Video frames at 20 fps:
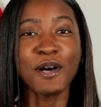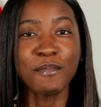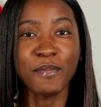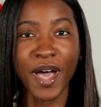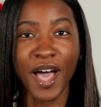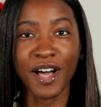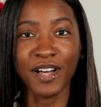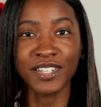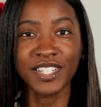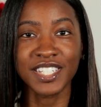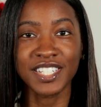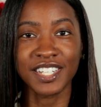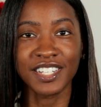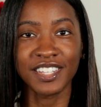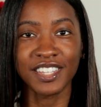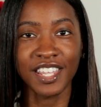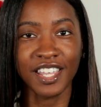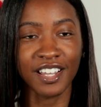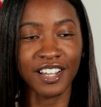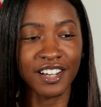about
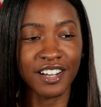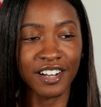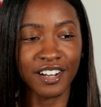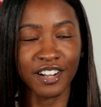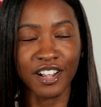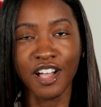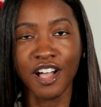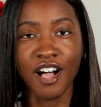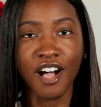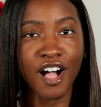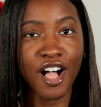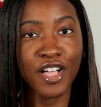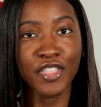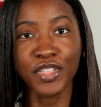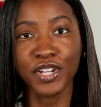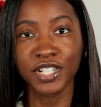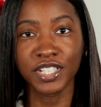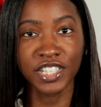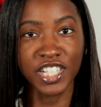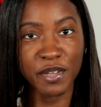their
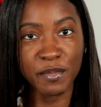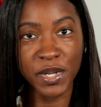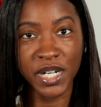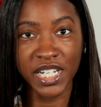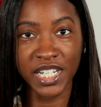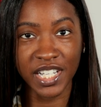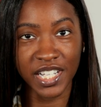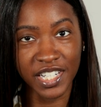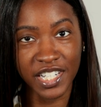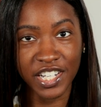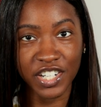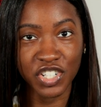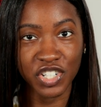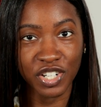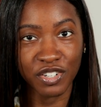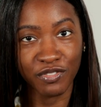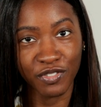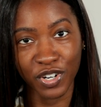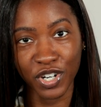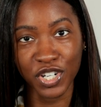other limited
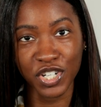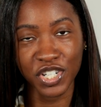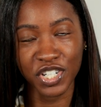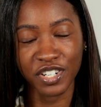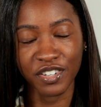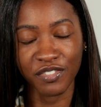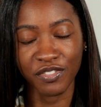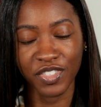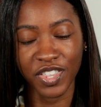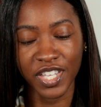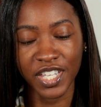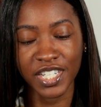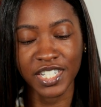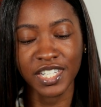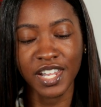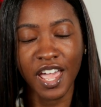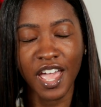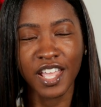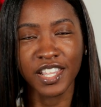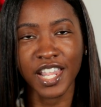edition version of
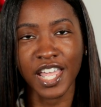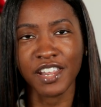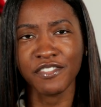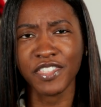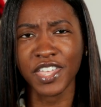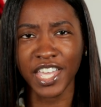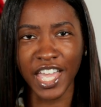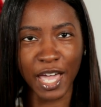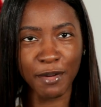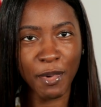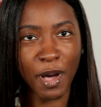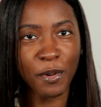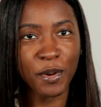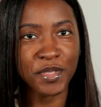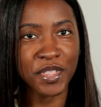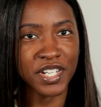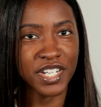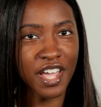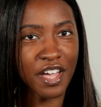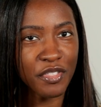this, that if they came out
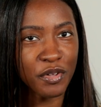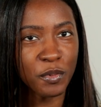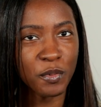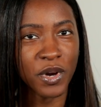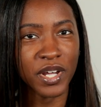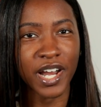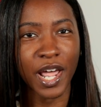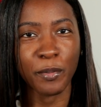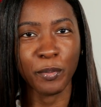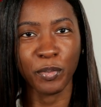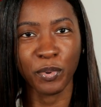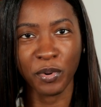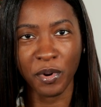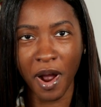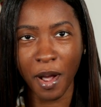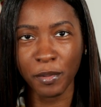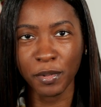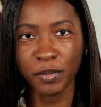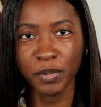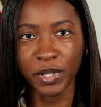with another one, I
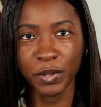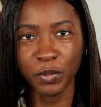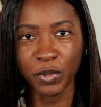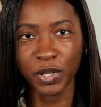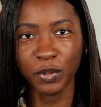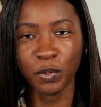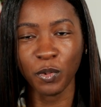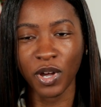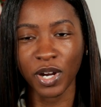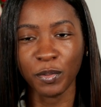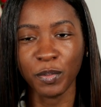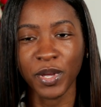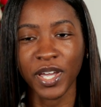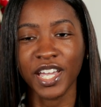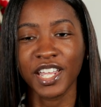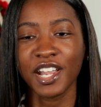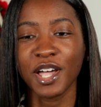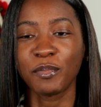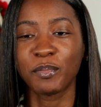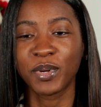probably wouldn't wanna pick
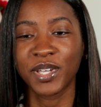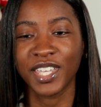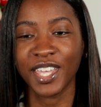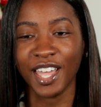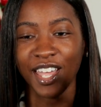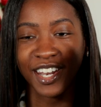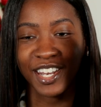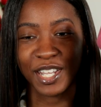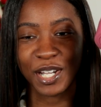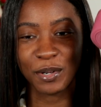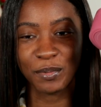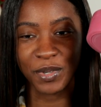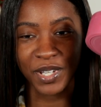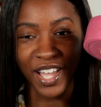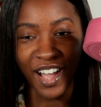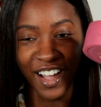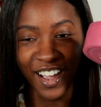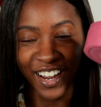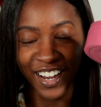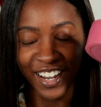it up, but yet here we
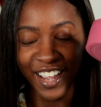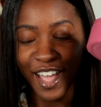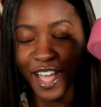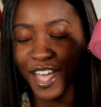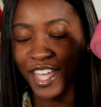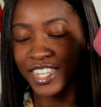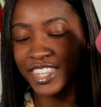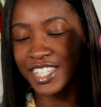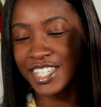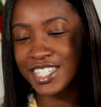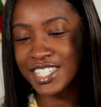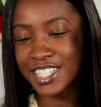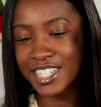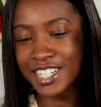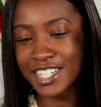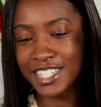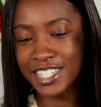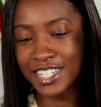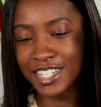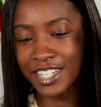are. This
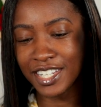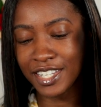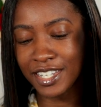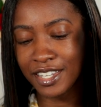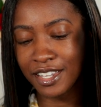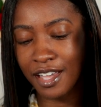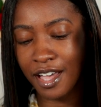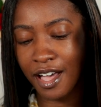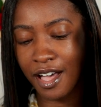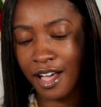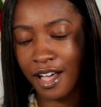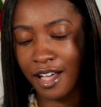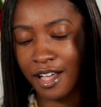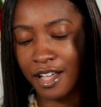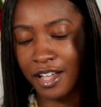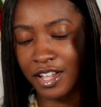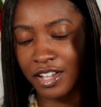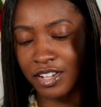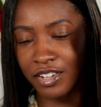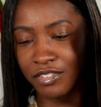is the
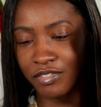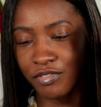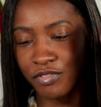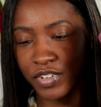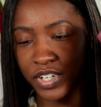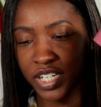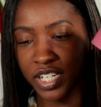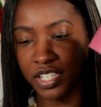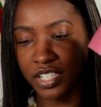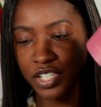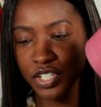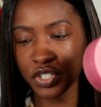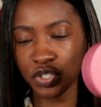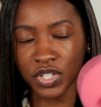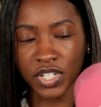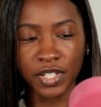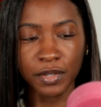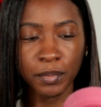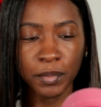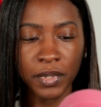uh, Vanilla
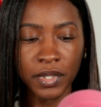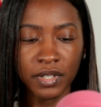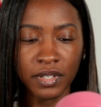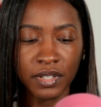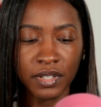Dream